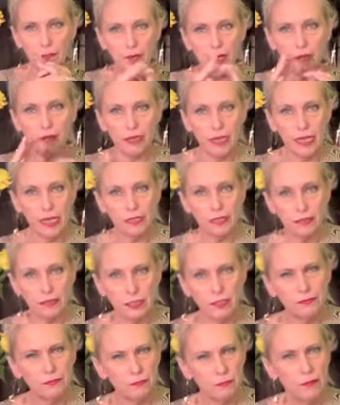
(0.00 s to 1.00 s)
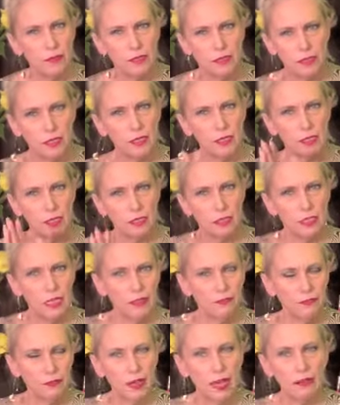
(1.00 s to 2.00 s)
Okay,
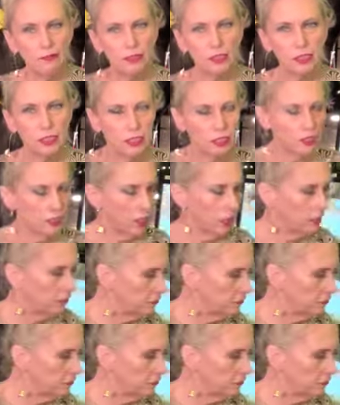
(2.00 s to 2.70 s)
if you haven't turned off